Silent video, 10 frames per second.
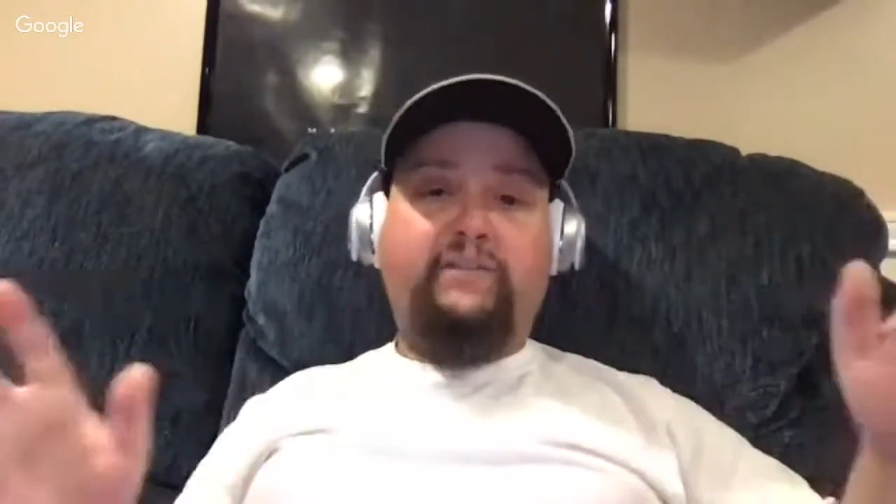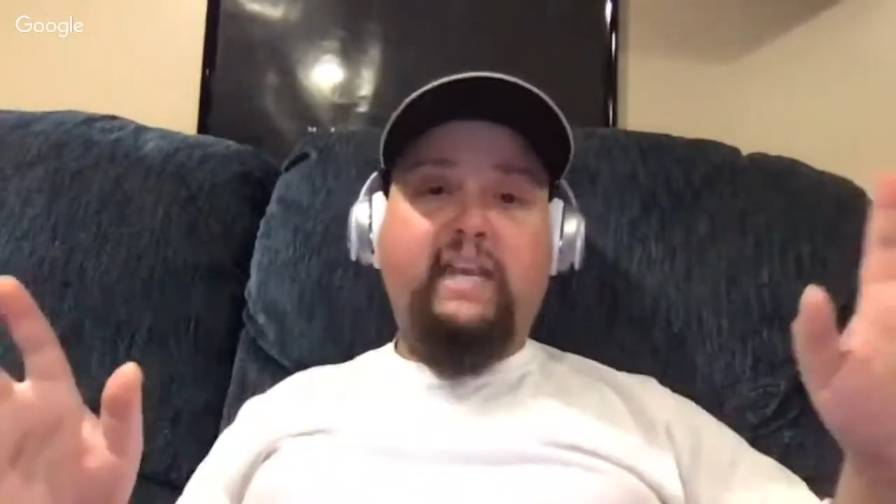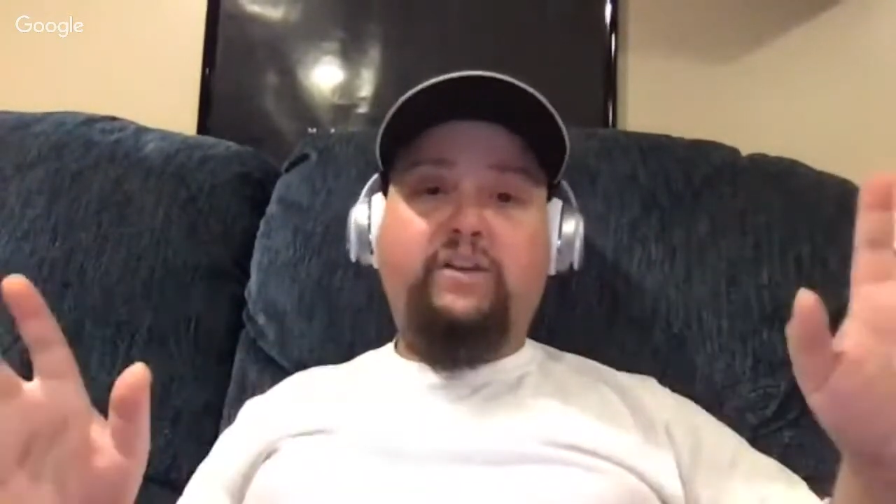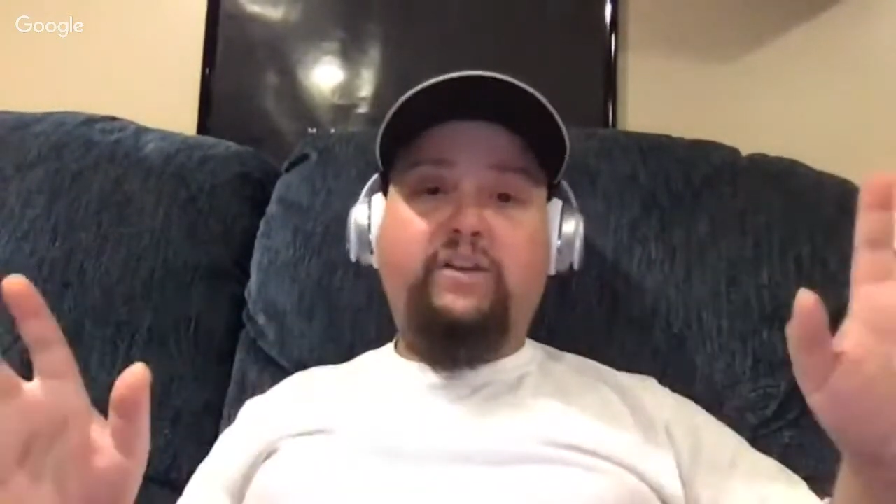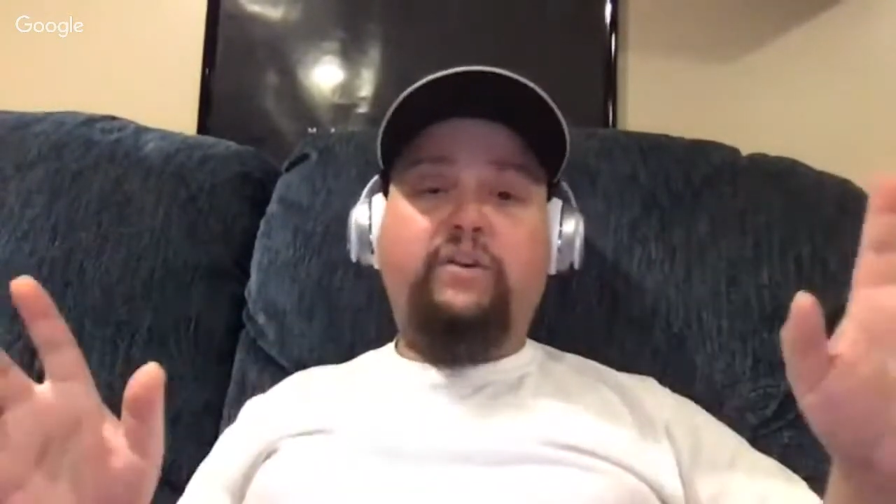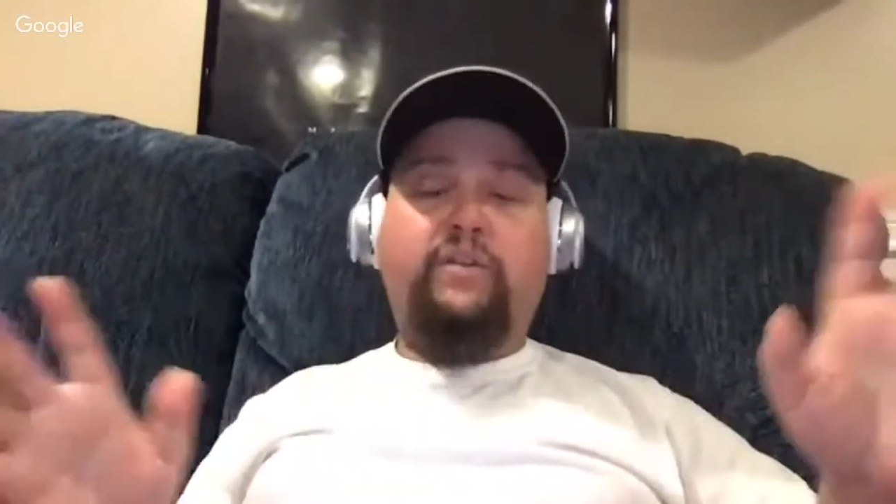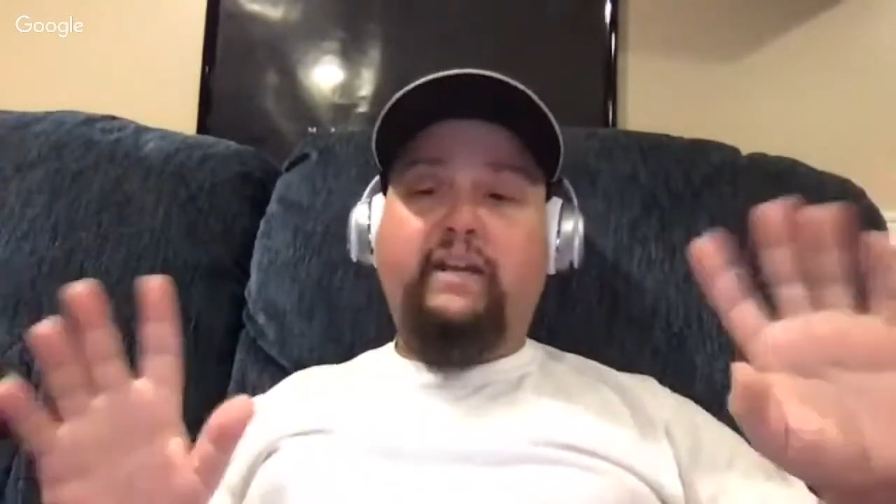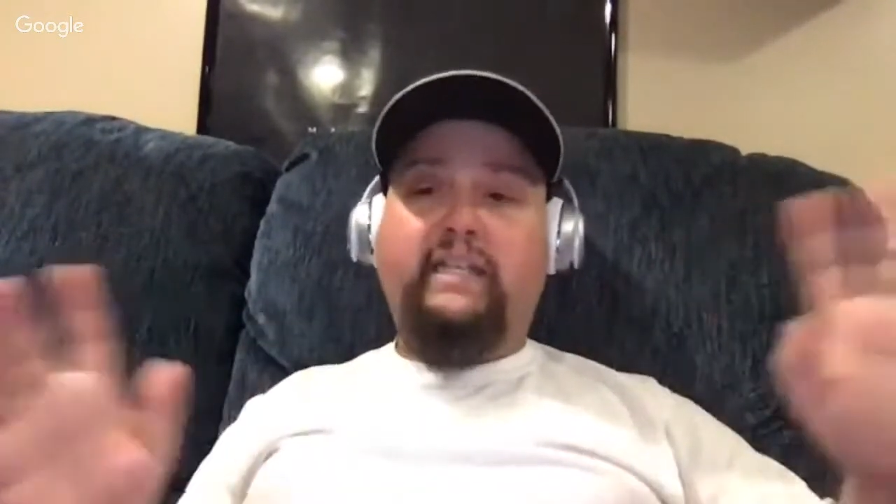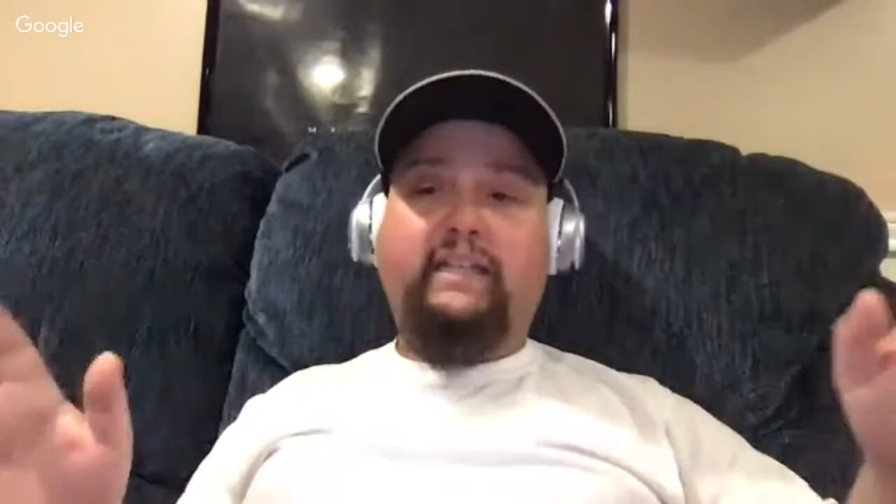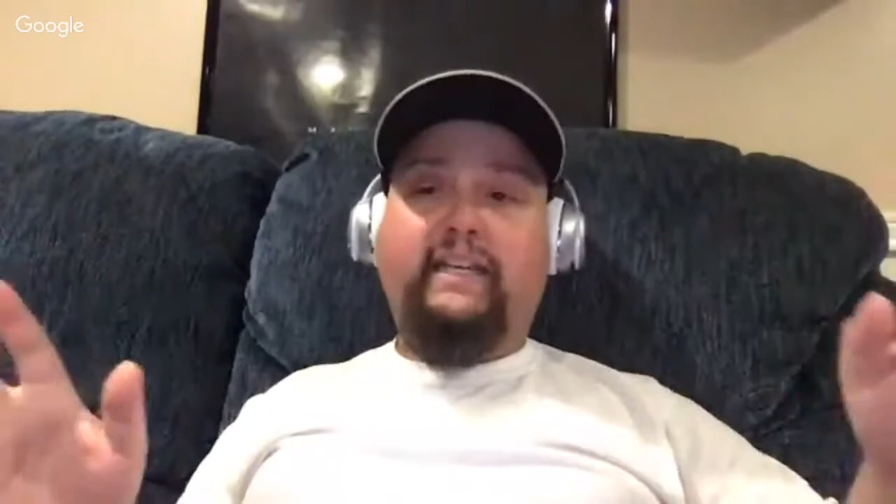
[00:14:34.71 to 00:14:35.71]
statehood
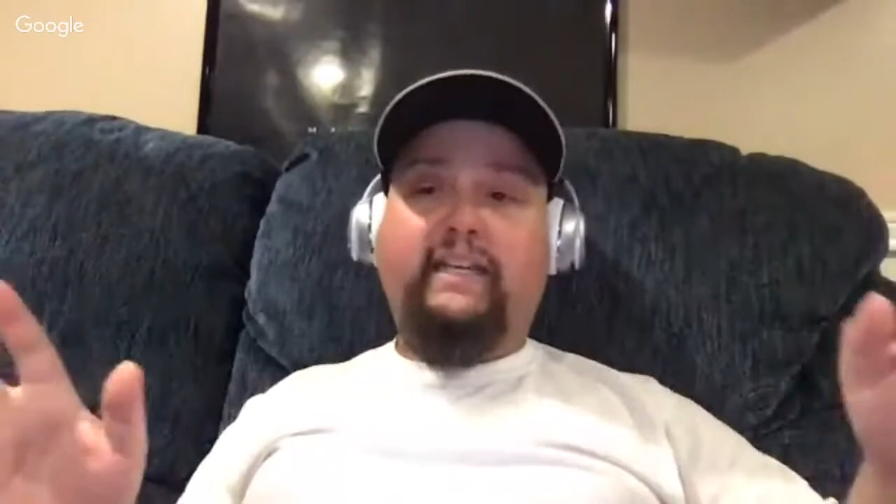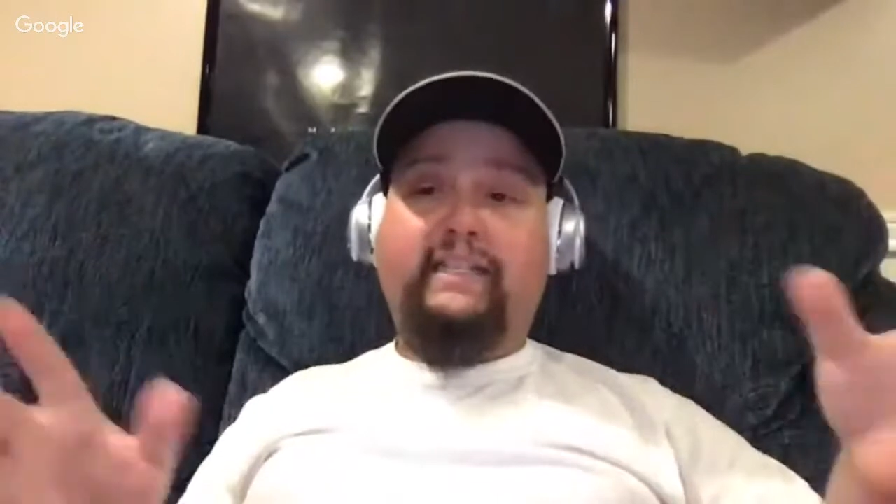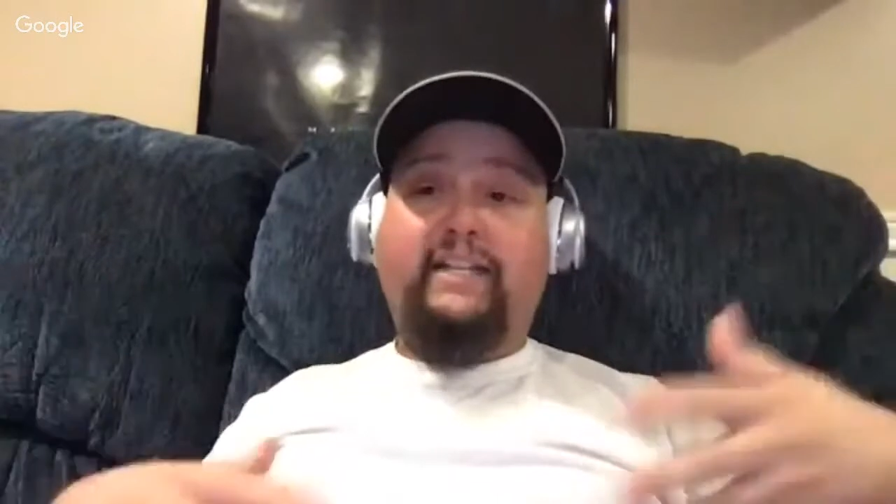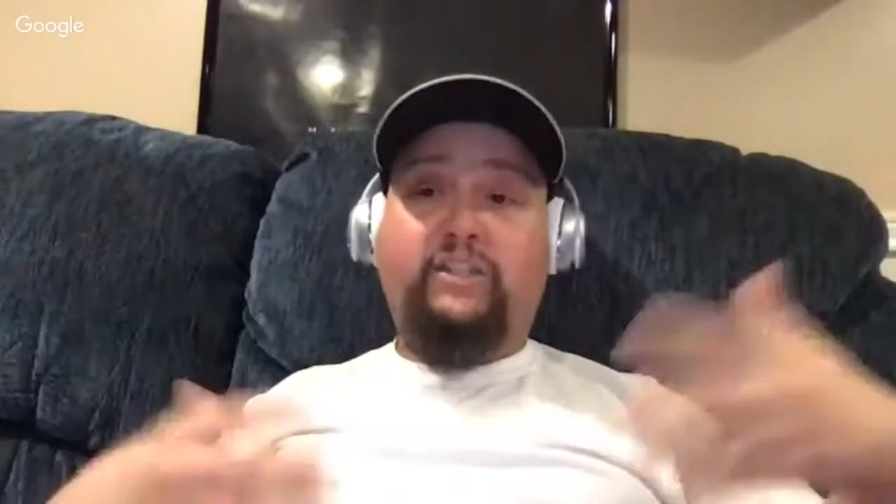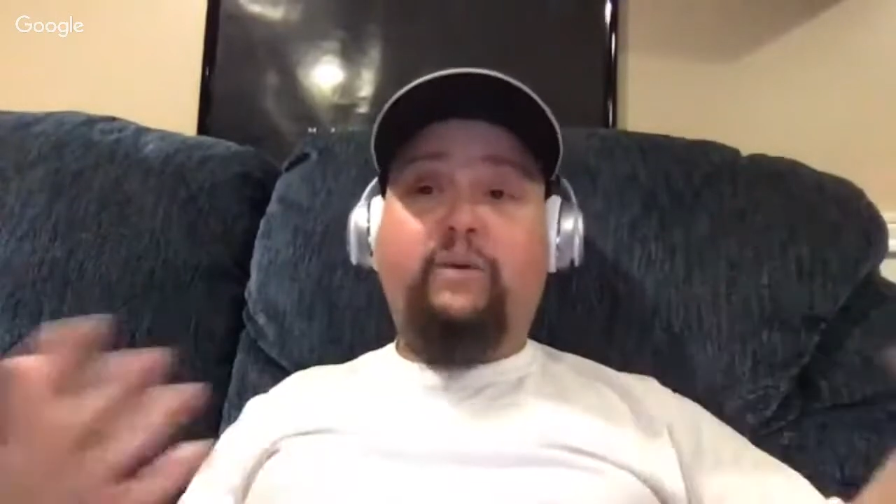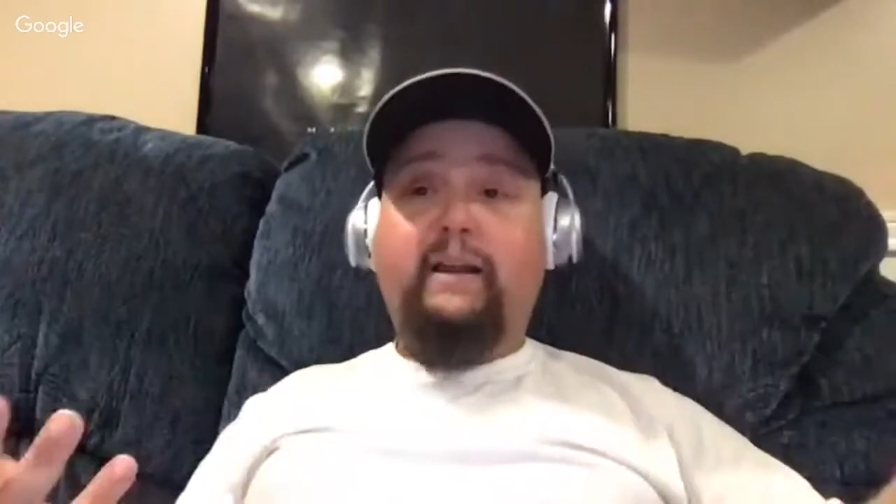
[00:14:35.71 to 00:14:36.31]
or anything like that.